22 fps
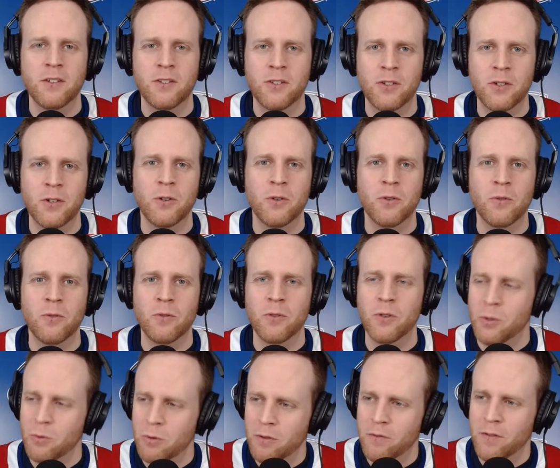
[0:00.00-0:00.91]
to
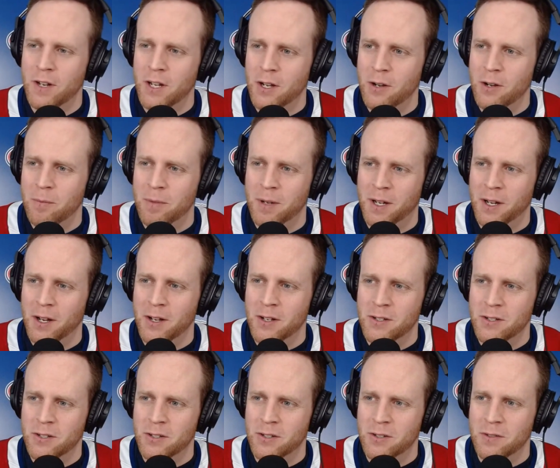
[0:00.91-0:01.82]
do a video
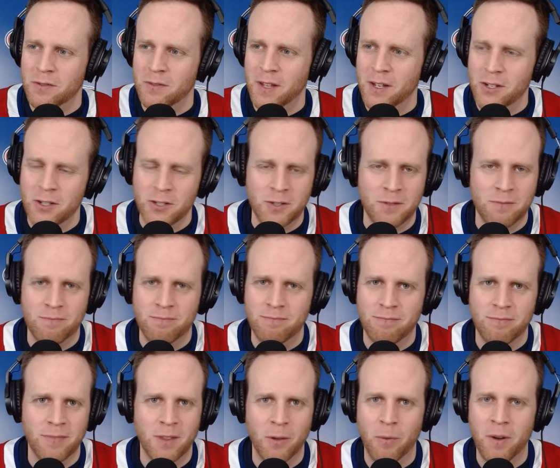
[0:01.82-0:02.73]
because
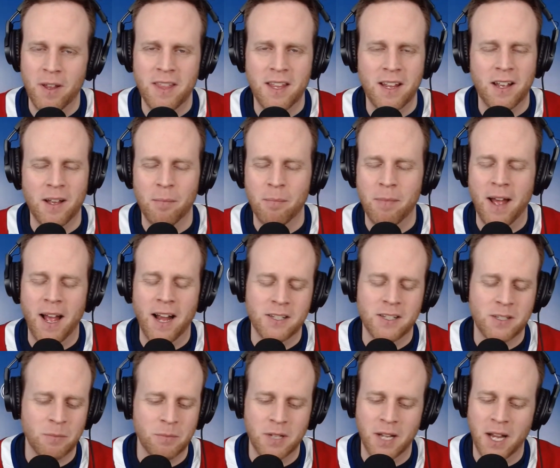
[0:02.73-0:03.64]
the way they come back
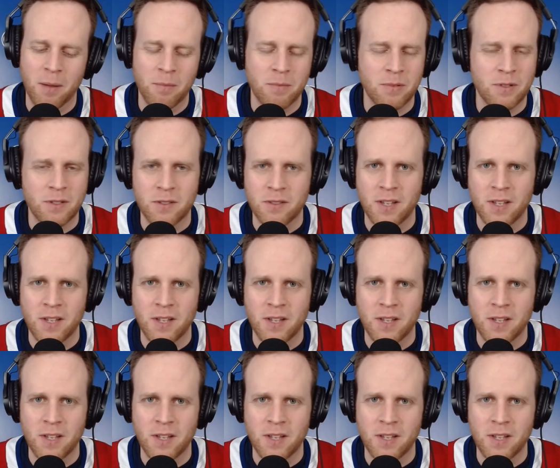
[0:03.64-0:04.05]
sometimes,